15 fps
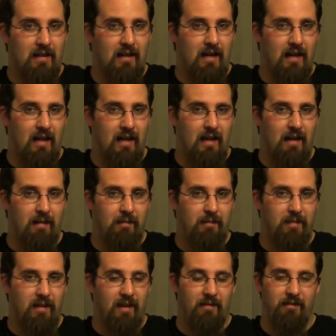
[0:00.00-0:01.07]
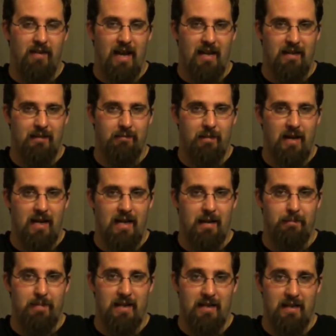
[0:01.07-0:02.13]
affect my
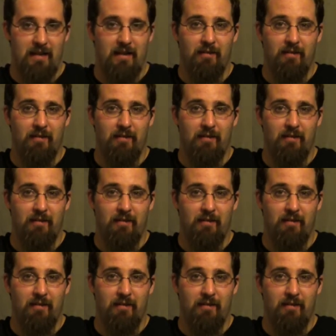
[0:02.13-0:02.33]
opinion